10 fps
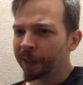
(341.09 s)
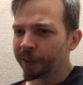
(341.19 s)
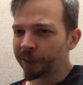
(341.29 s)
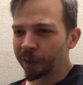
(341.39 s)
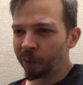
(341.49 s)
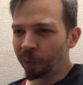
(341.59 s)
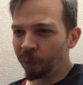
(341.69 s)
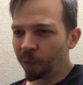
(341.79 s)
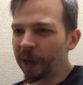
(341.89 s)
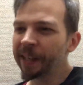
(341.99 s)
So
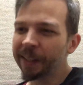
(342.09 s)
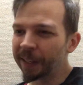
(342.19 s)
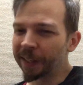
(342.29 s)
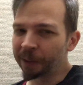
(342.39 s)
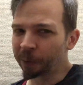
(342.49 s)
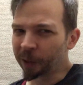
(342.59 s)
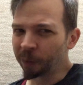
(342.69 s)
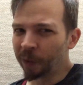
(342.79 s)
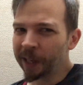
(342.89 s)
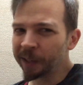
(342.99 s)
why is this
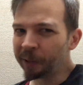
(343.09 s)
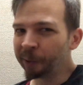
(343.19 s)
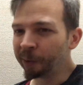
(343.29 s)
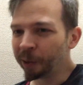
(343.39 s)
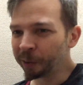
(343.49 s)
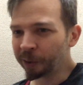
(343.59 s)
interesting? Why is no